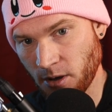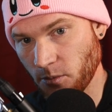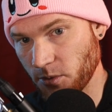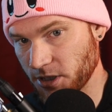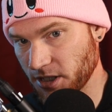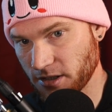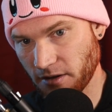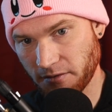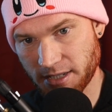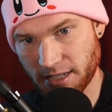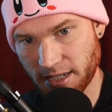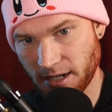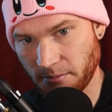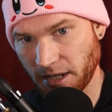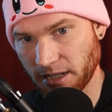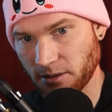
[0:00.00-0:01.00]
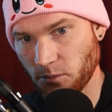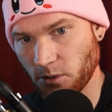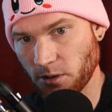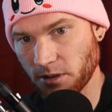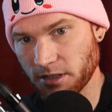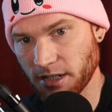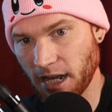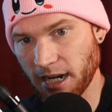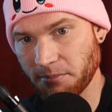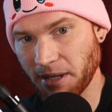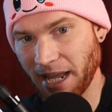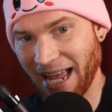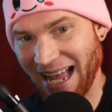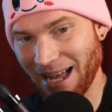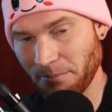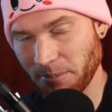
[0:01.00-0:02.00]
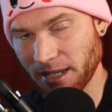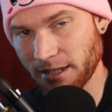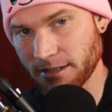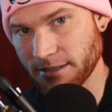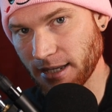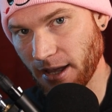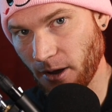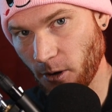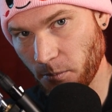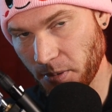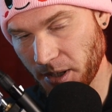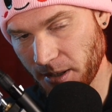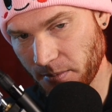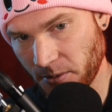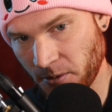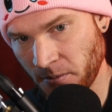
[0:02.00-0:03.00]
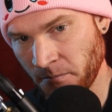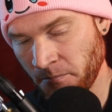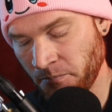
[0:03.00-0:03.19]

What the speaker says: which is obviously to make the world a tiny bit happier, to help people.